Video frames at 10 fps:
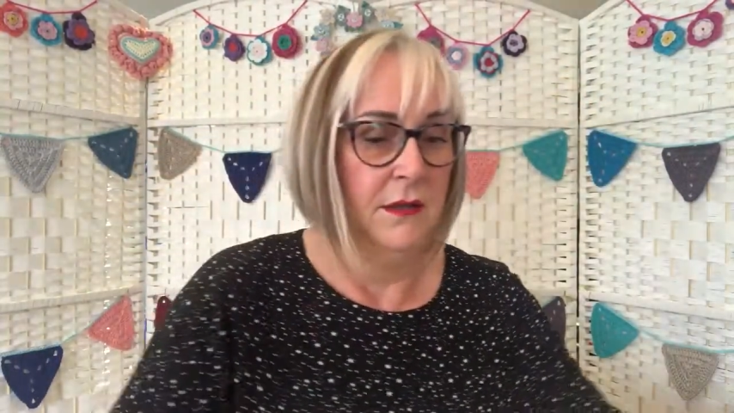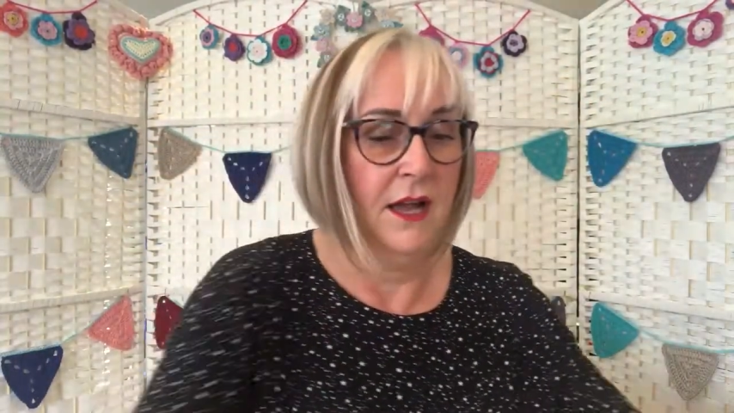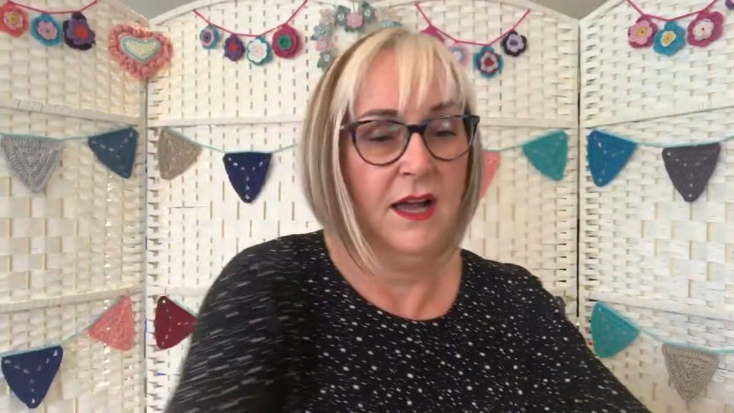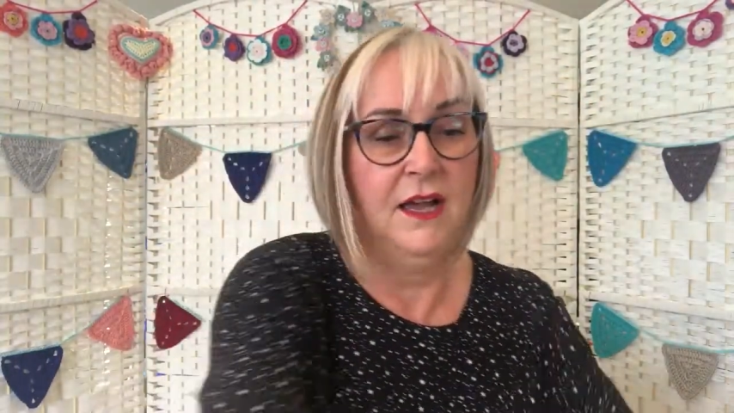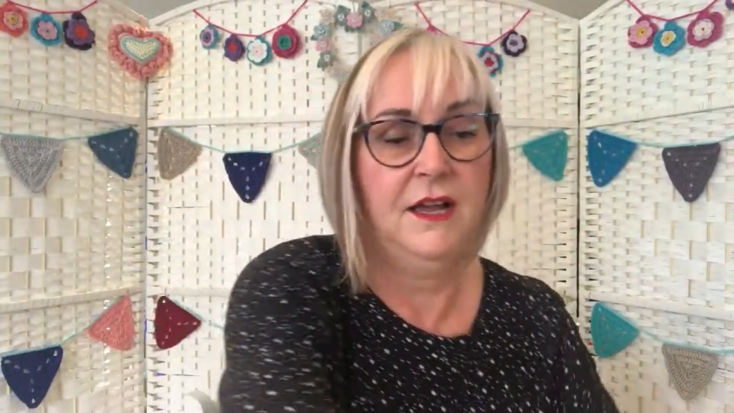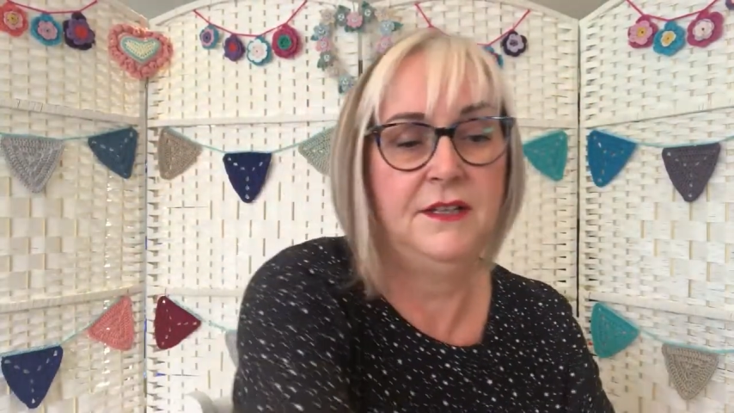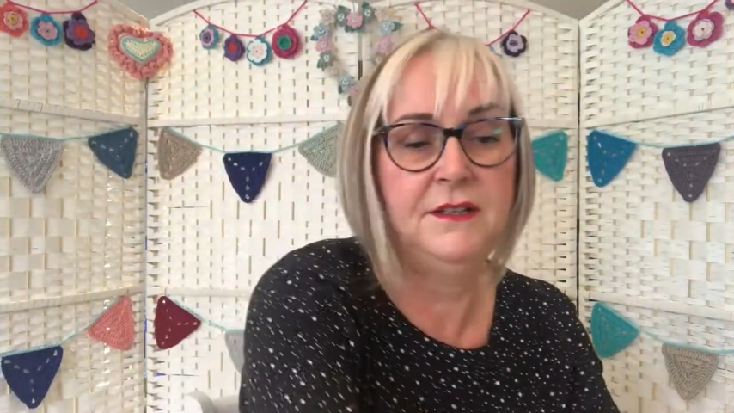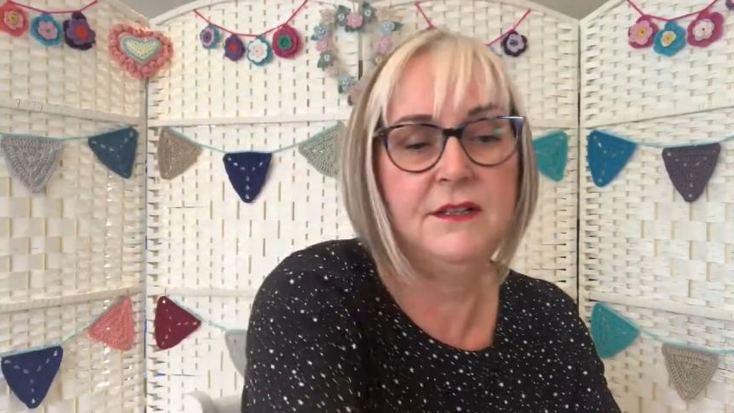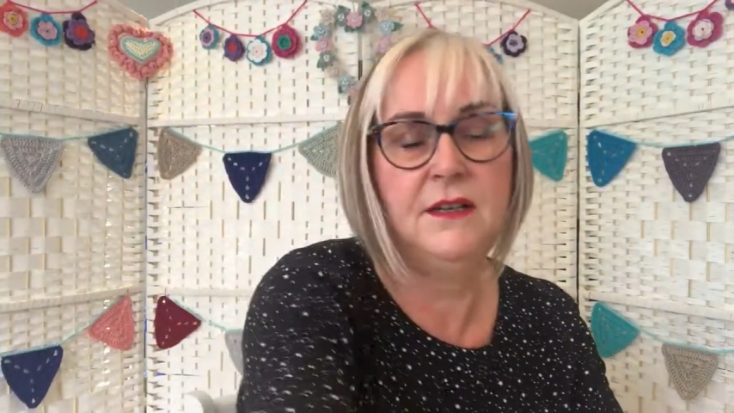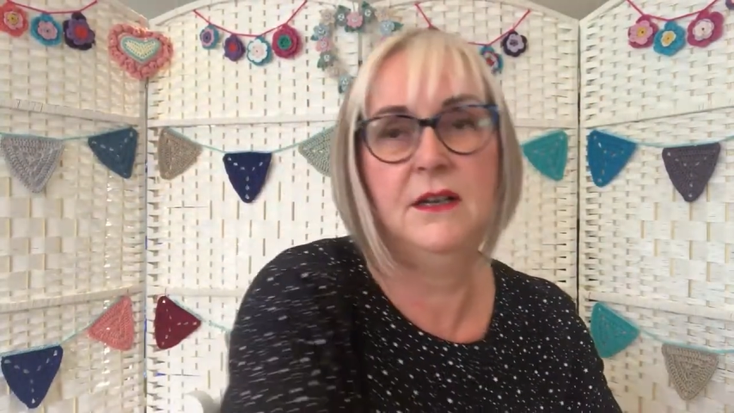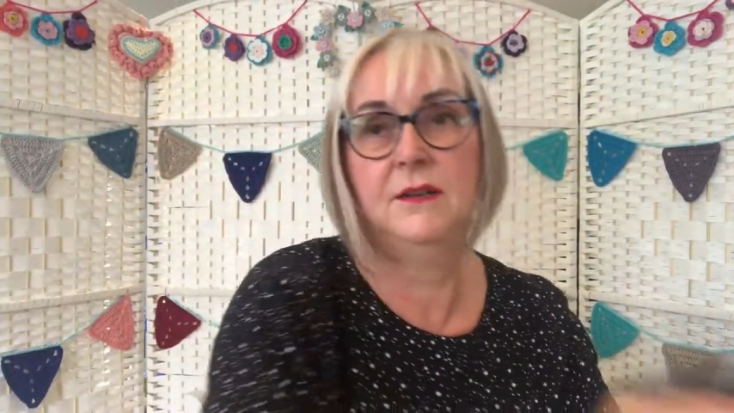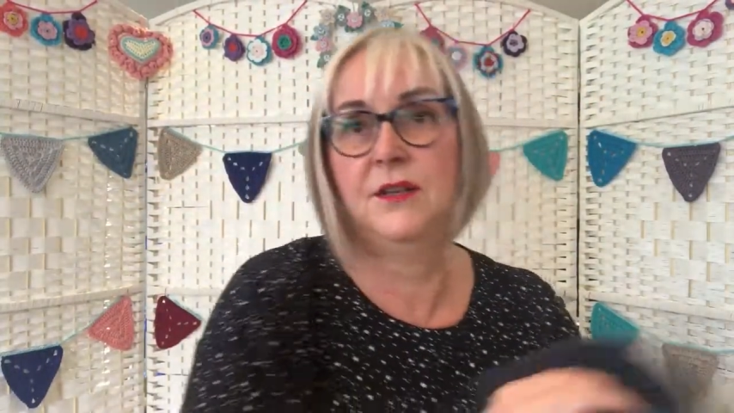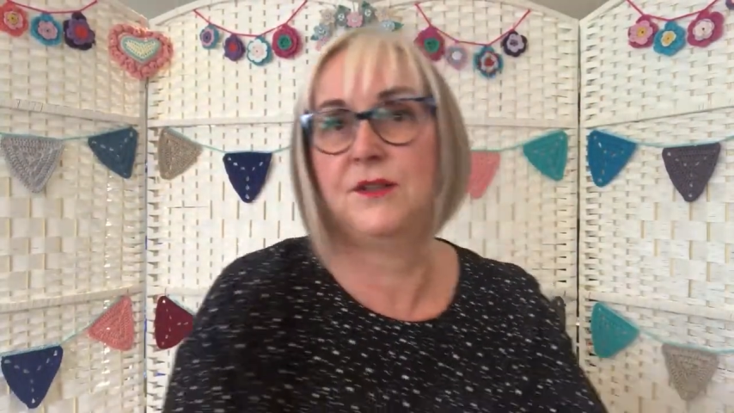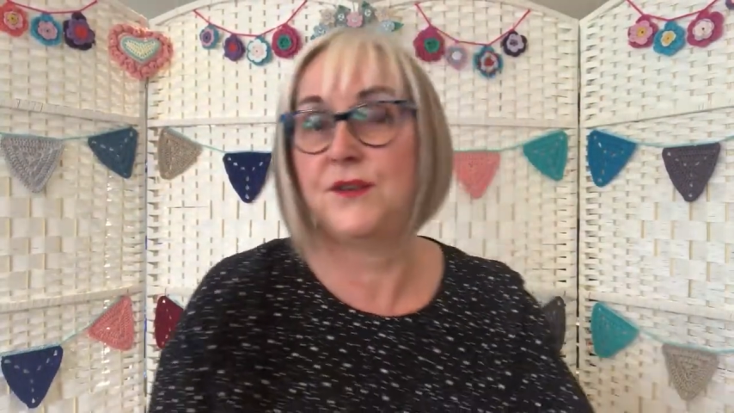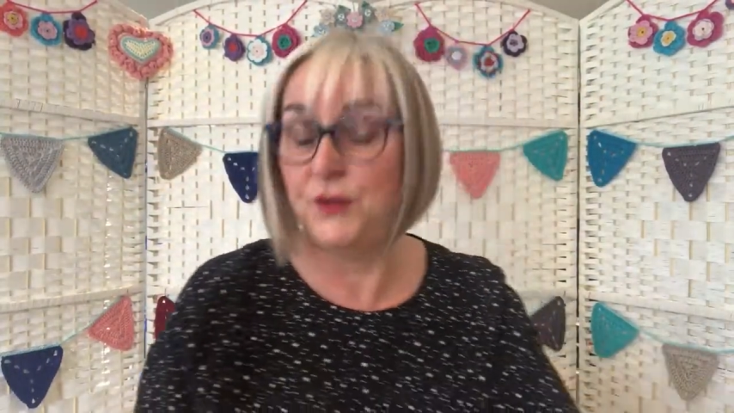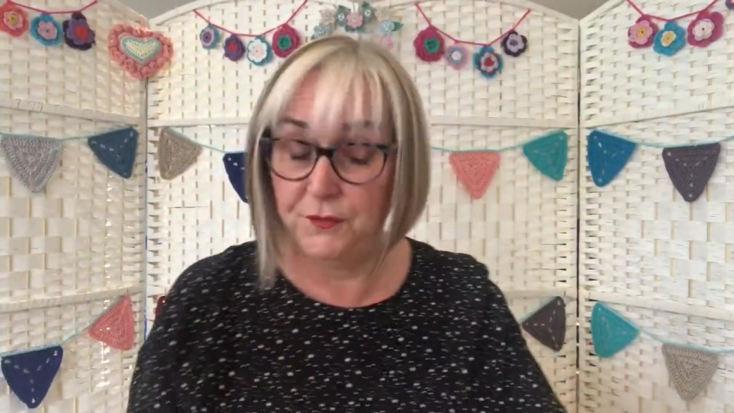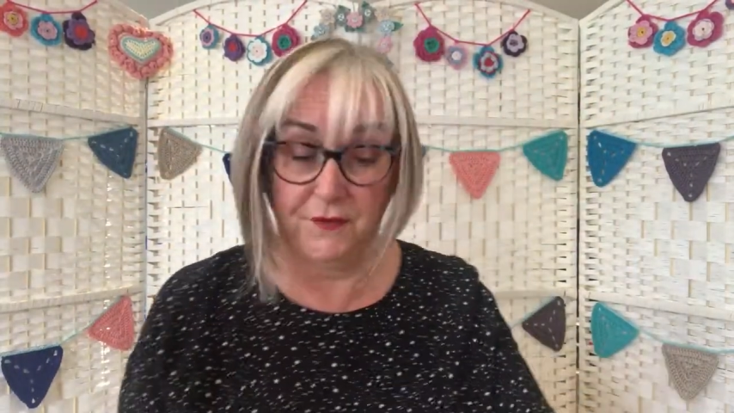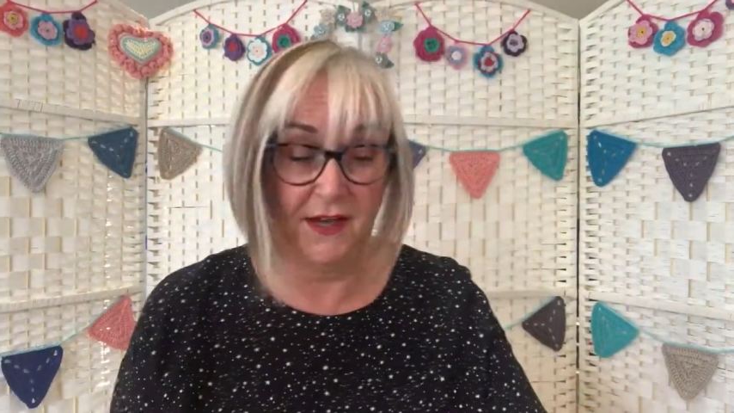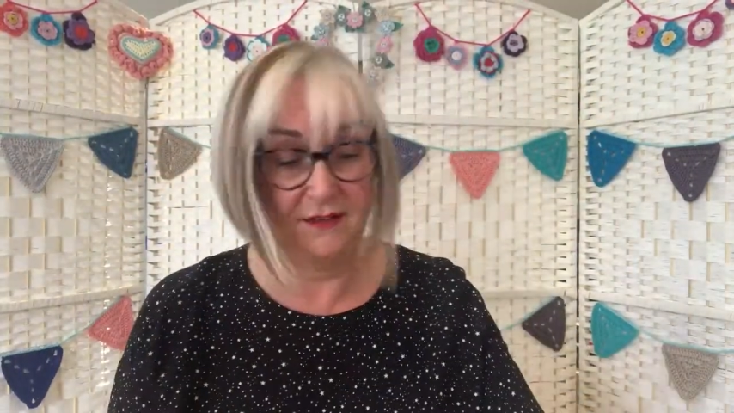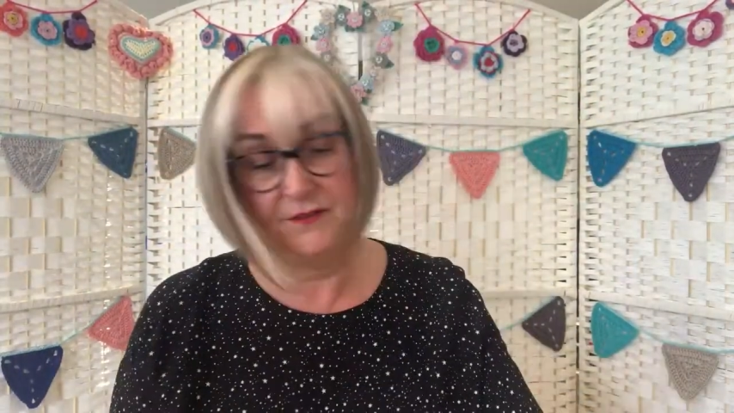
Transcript: And two friends